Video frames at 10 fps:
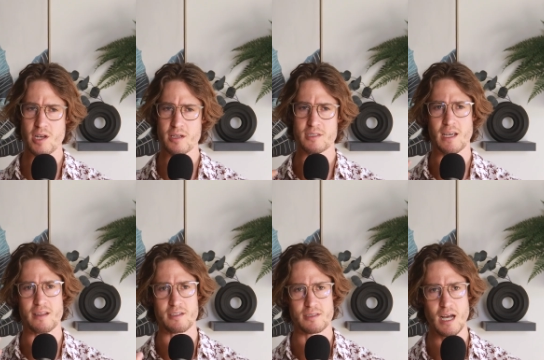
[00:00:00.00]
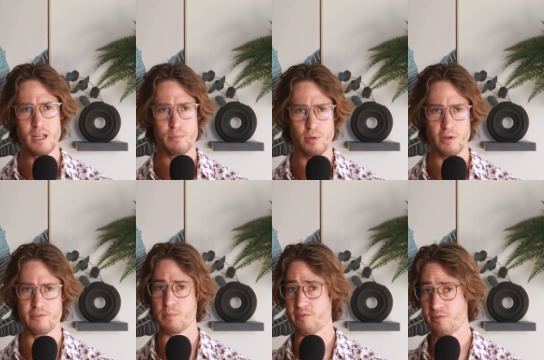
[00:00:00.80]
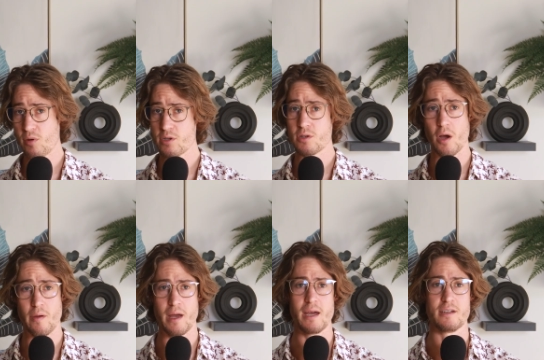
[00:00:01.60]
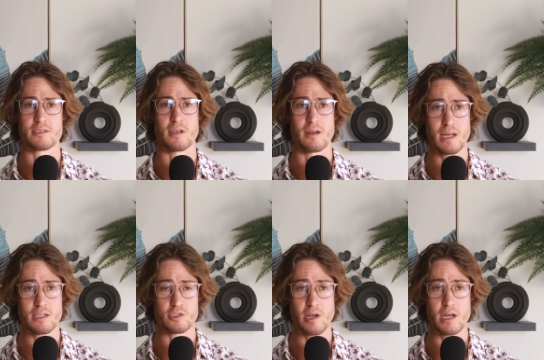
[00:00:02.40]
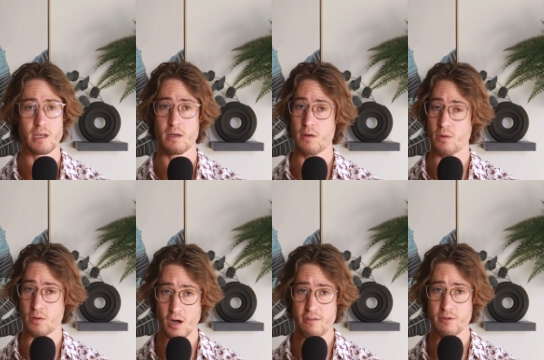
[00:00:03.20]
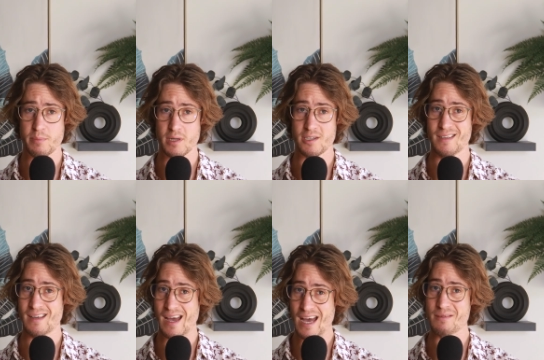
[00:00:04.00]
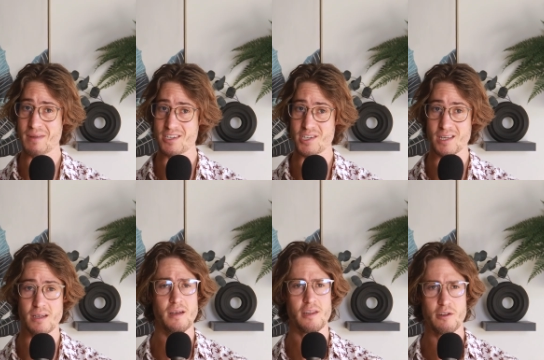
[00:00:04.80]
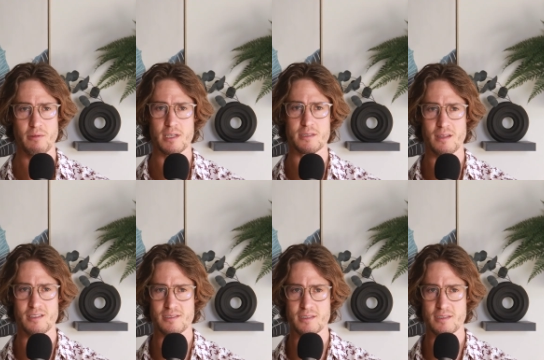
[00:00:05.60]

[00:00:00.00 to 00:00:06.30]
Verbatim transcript: here is to get the style approved before you go ahead and start illustrating, or God forbid, animating the rest of the